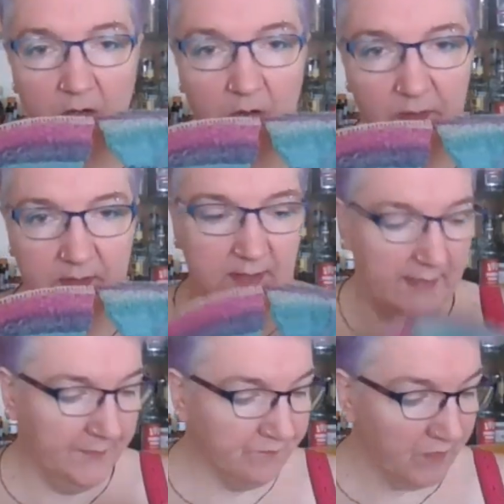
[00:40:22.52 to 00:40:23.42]
I'm actually
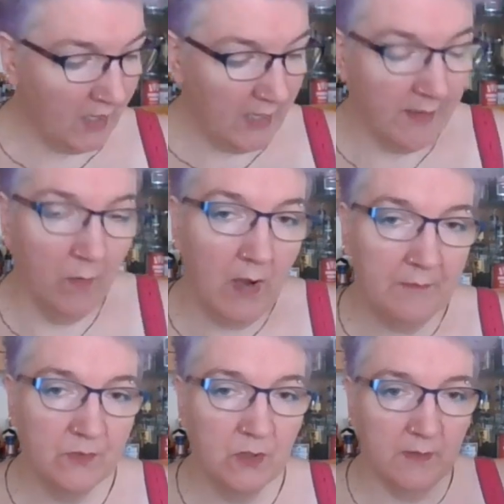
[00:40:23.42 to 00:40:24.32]
working from
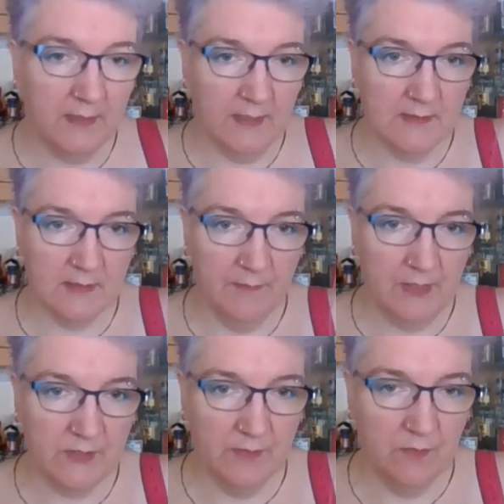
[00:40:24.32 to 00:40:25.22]
the outside and the
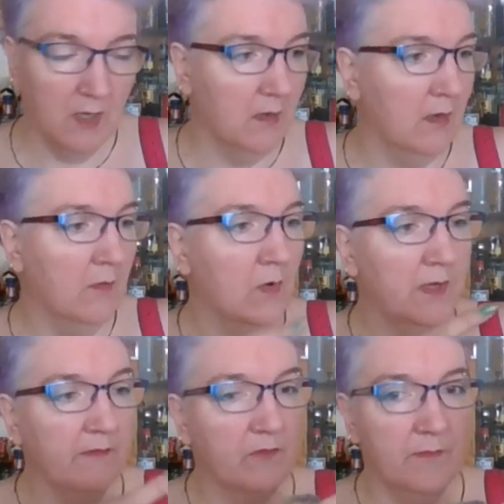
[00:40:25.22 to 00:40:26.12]
inside of the ball,
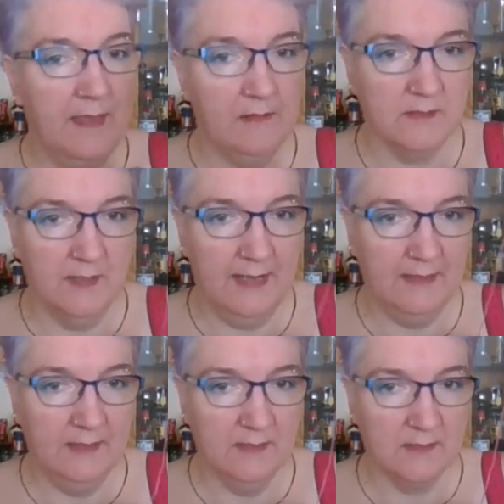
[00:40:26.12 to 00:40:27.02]
so
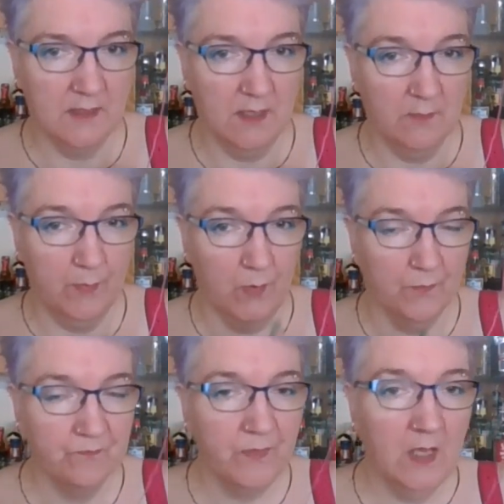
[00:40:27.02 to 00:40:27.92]
the colour
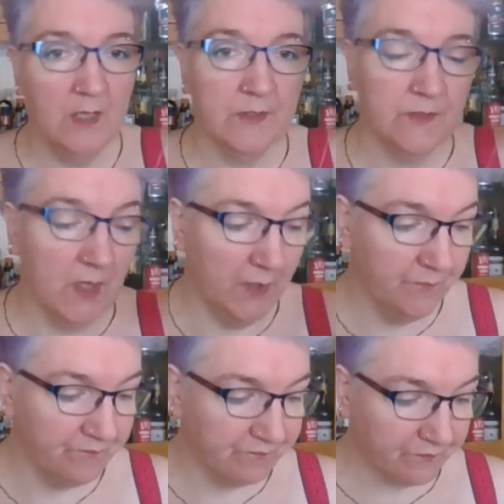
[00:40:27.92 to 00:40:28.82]
sequence will be in
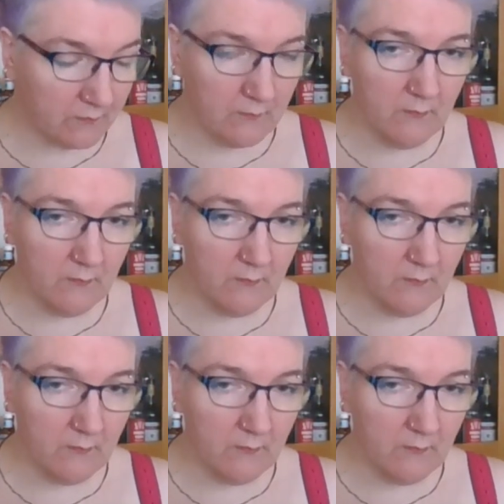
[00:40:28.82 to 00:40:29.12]
reverse.